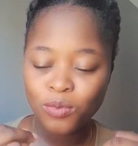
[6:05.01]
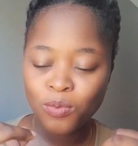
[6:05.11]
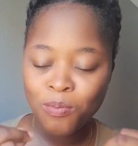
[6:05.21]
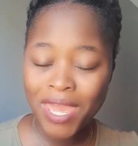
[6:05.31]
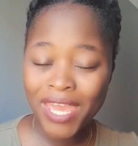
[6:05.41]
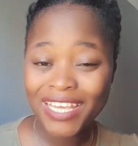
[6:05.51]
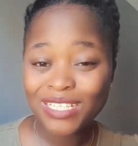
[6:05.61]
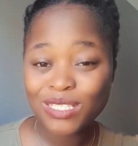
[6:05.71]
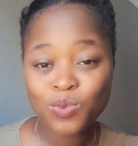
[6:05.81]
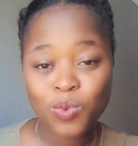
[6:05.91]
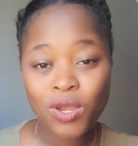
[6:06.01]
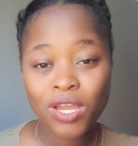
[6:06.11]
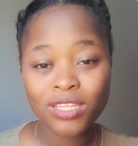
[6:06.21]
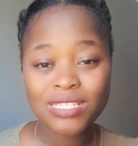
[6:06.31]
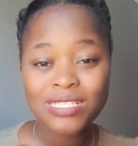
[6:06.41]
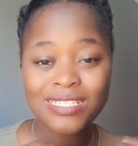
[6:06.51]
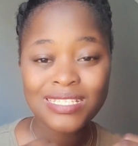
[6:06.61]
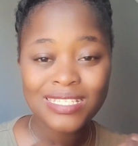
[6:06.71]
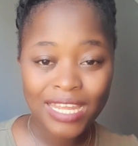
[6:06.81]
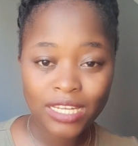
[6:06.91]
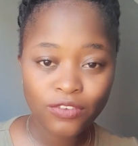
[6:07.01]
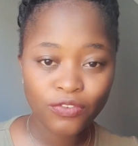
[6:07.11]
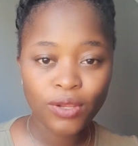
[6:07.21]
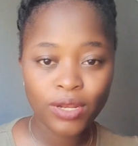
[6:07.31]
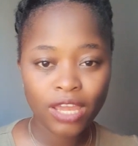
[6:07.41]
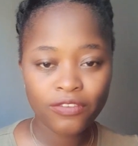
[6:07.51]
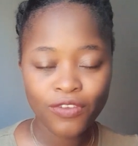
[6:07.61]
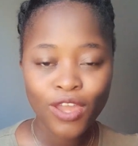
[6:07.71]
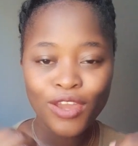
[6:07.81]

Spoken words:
make his word the standard for your life,